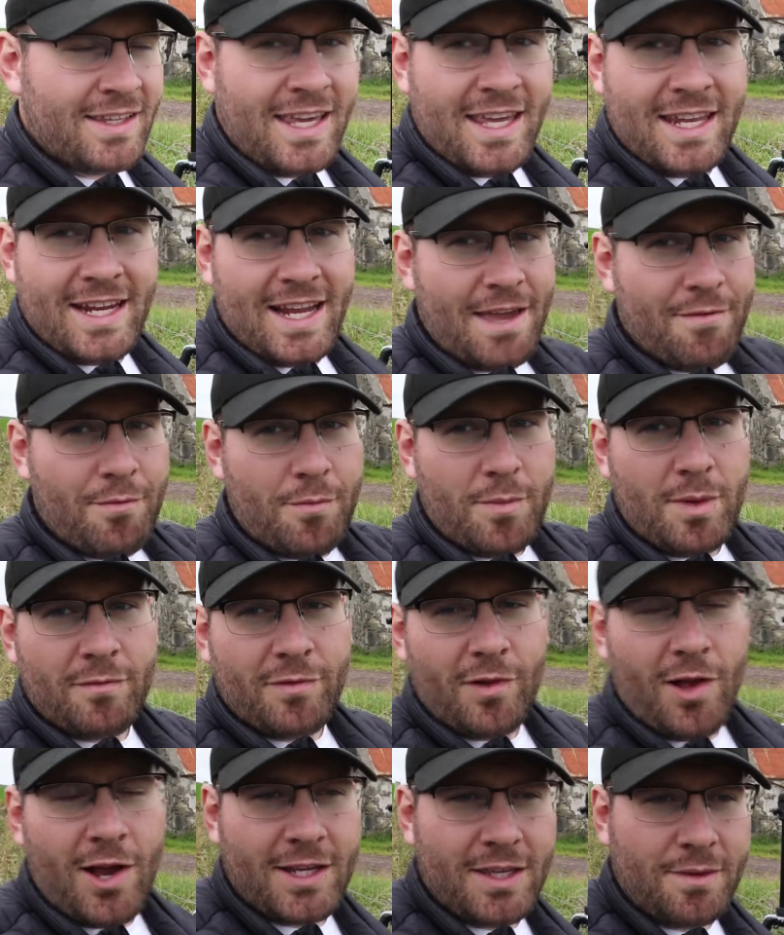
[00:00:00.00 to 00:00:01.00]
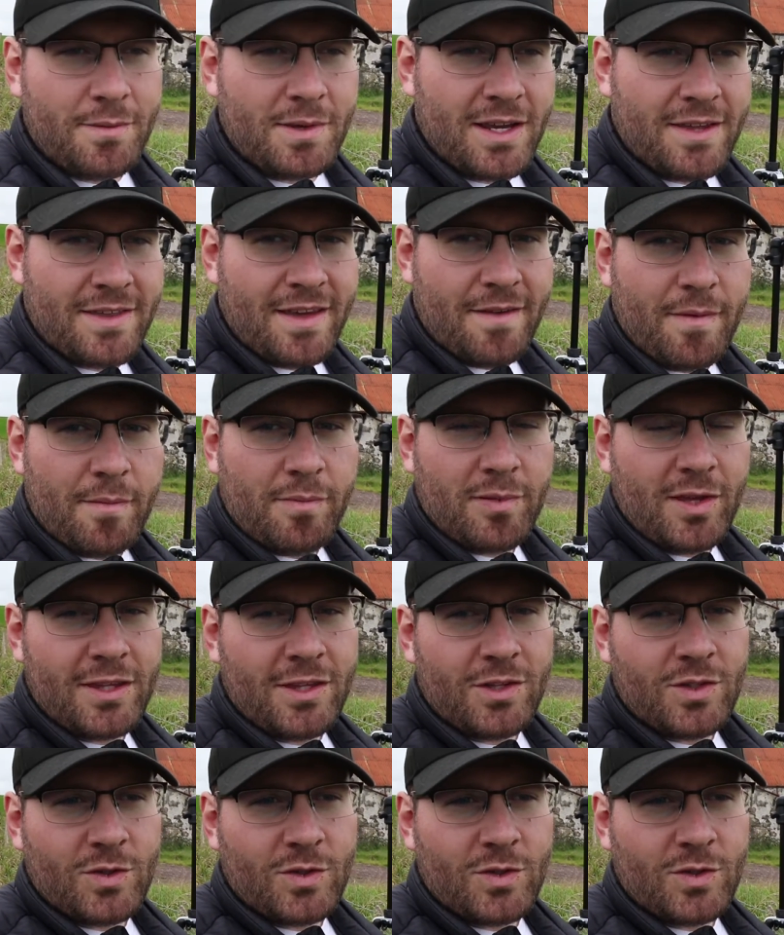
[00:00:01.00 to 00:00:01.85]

Again, I haven't been vlogging because I've been playing